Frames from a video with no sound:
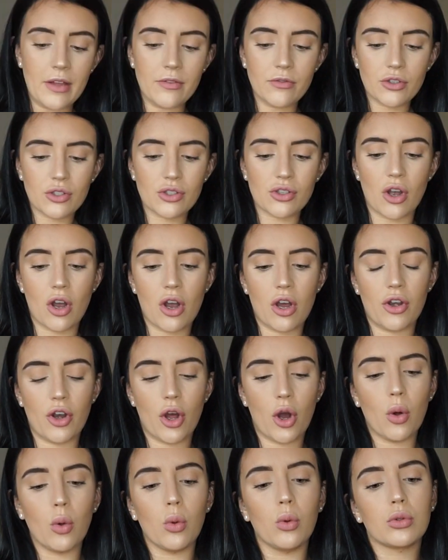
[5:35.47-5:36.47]
And just got an
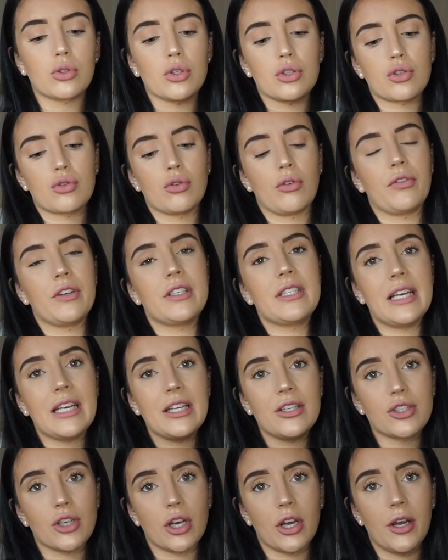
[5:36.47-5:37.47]
old scruffy
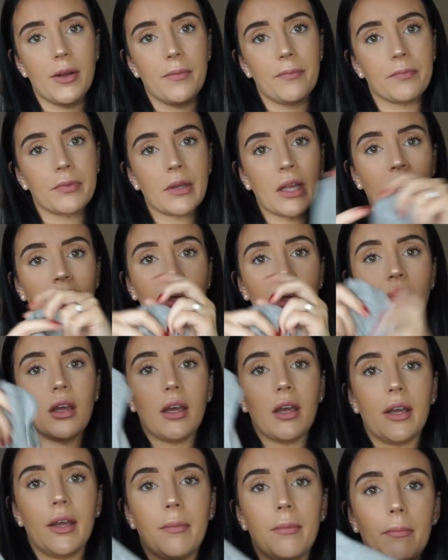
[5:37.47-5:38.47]
t-shirt
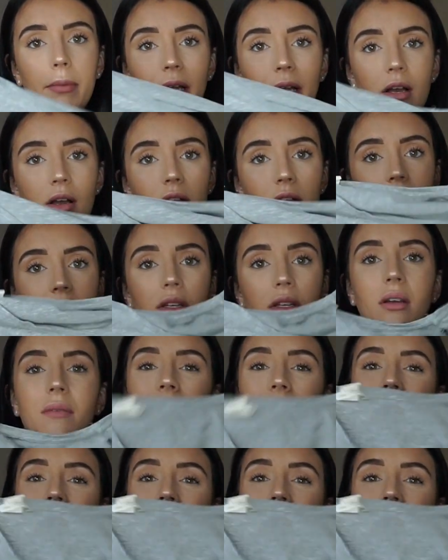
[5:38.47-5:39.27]
because